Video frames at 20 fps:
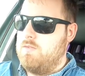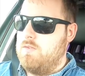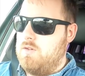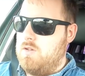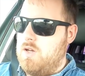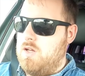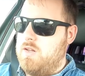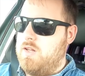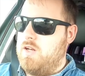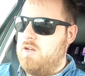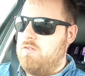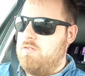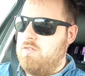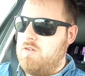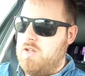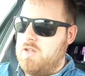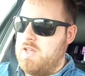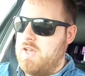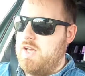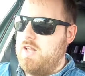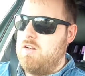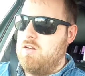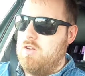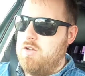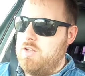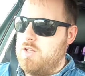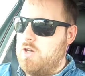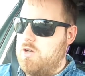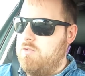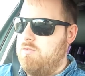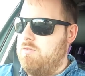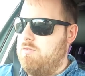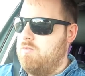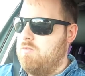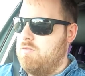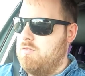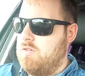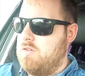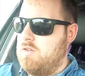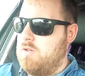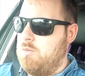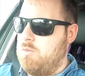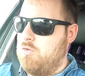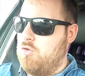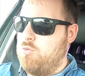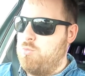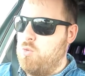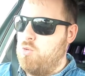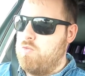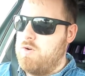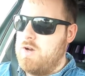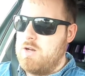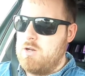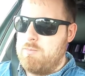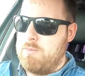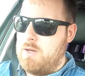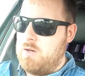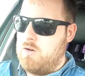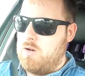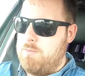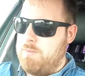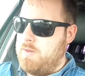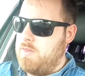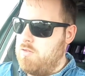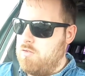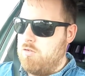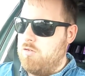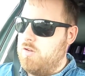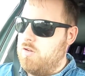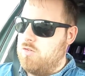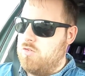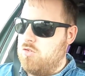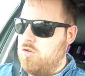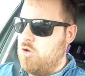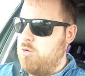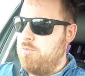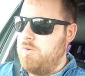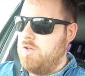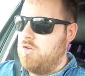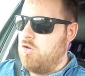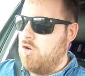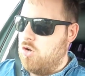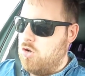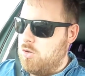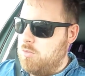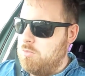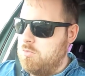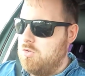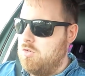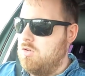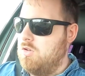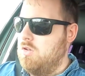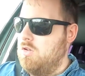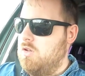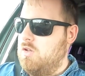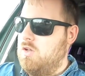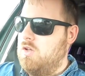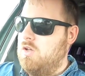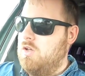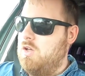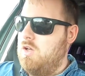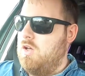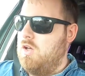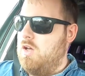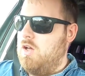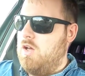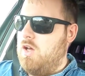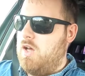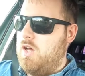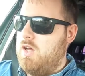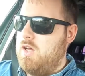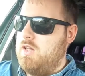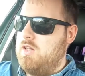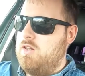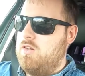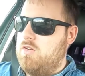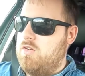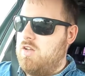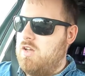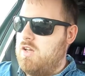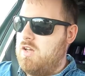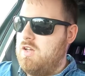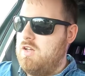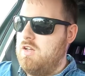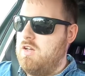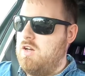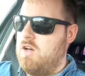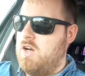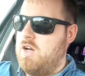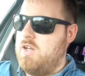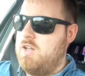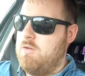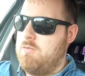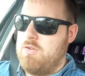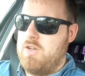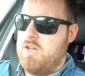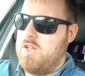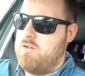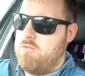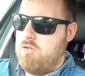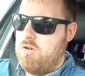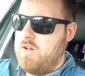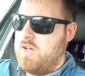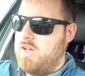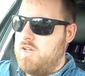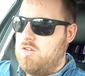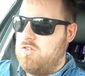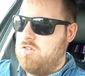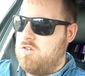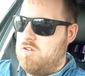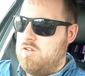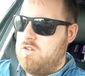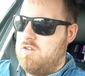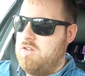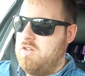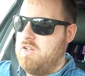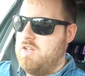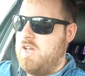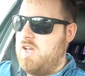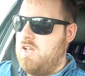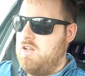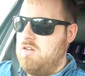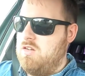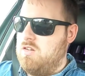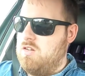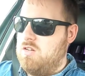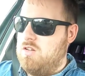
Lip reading: And then again, like there was a small roundabout, I've been through it so many times, and I ended up taking the wrong exit again.